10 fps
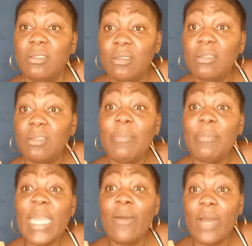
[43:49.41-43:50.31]
Look at me, I
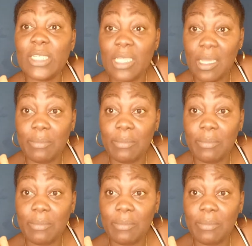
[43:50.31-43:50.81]
wash them.